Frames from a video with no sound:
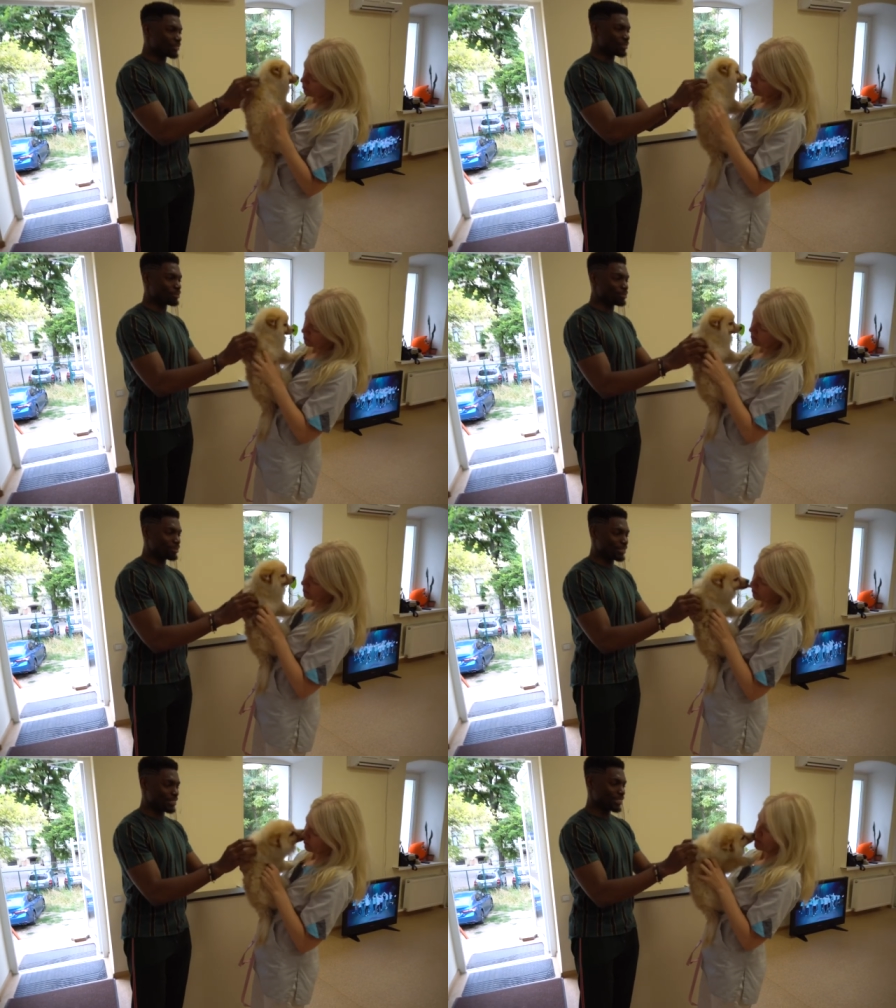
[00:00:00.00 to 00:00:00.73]

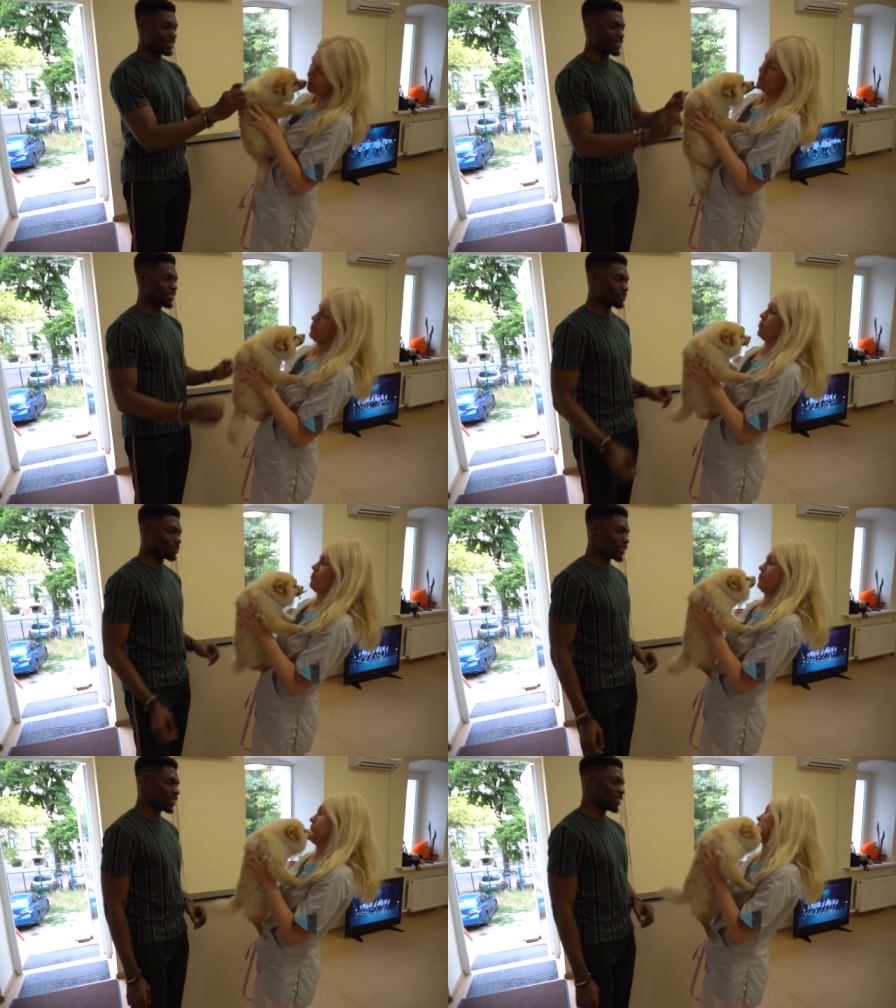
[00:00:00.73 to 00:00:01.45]
okay. Yeah.
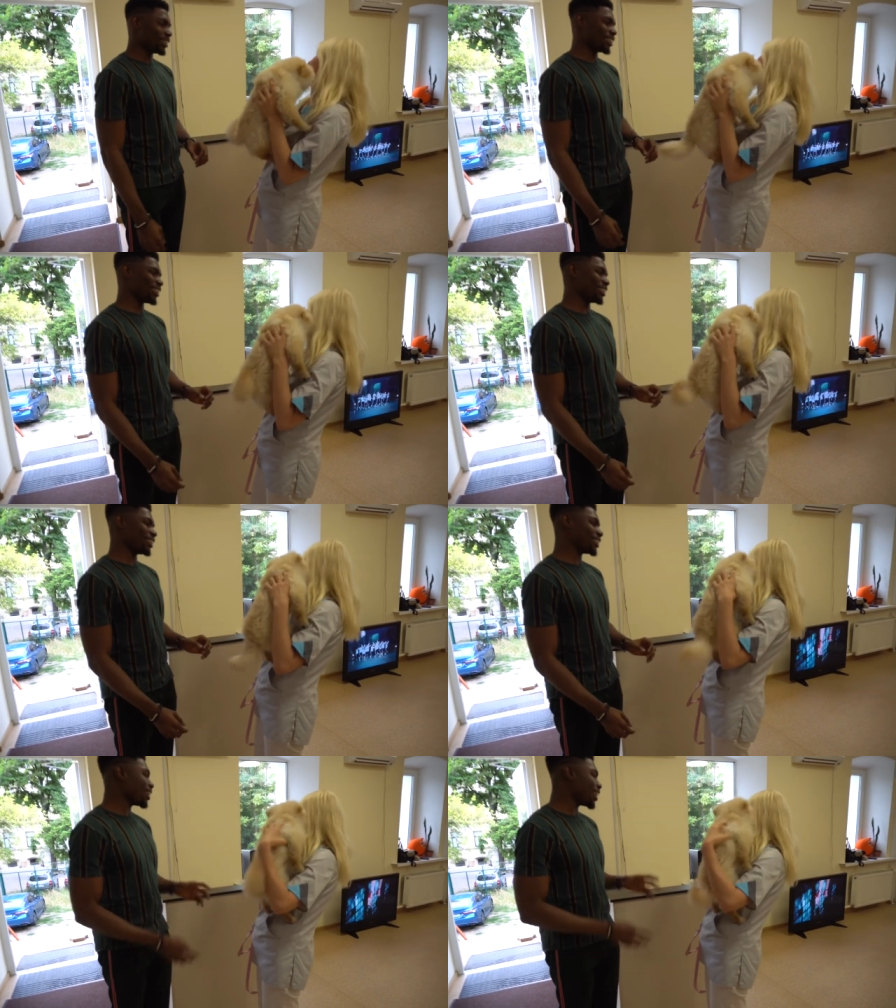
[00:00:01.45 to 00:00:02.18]
Uh,
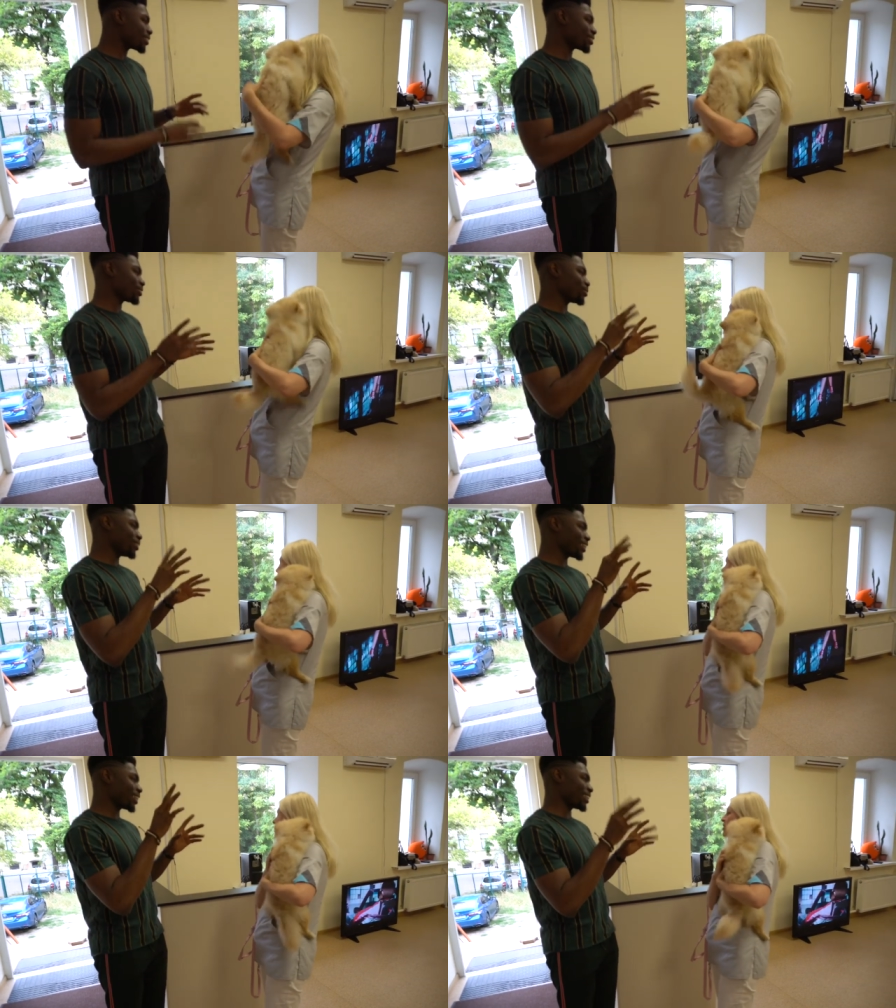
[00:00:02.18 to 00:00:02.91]
she likes to
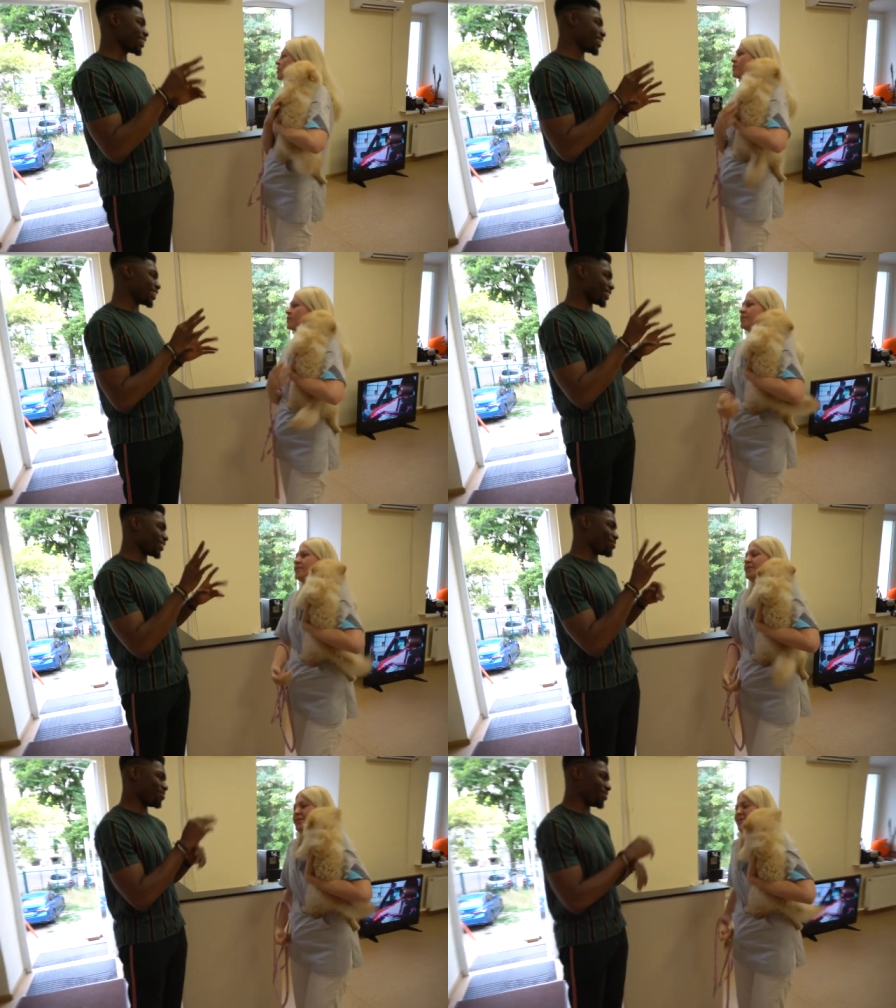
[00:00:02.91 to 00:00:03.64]
lick
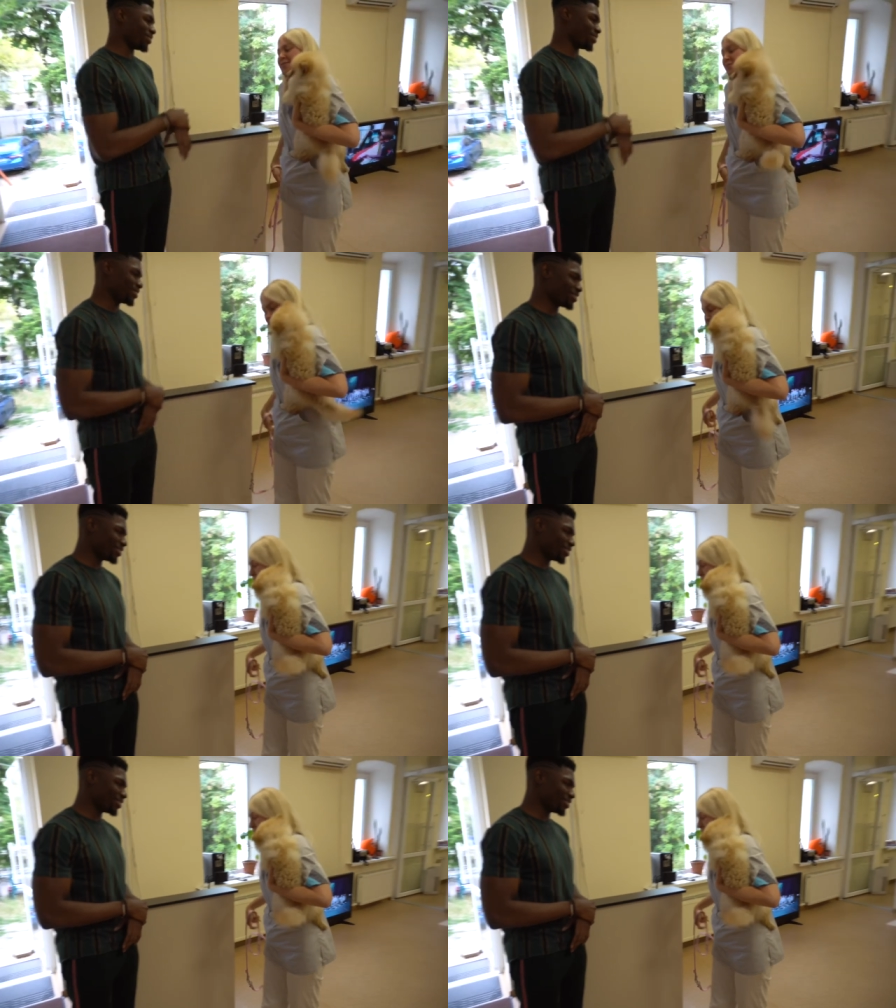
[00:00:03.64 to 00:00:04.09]
Everybody,